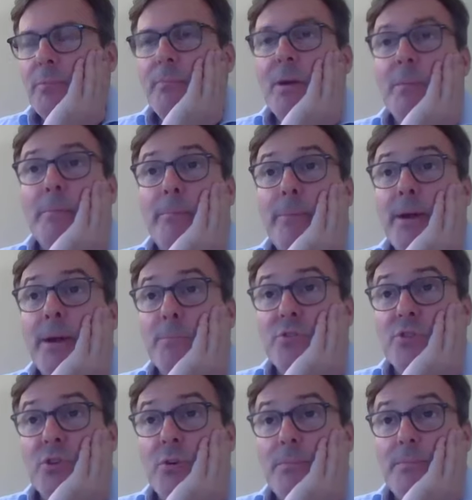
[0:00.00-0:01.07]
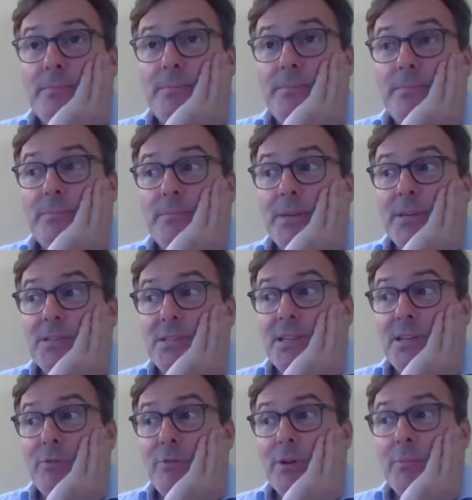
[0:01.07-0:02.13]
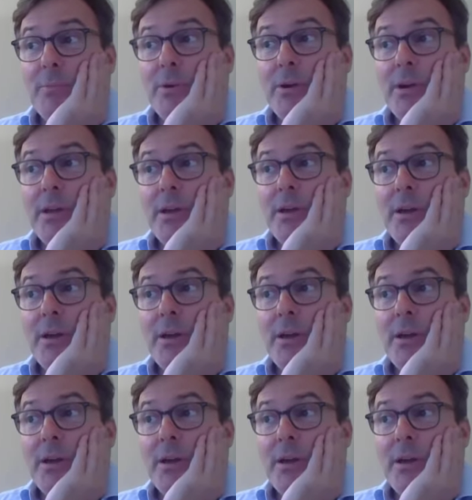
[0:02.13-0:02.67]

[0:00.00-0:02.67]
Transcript: a mum and pup shop, basically run by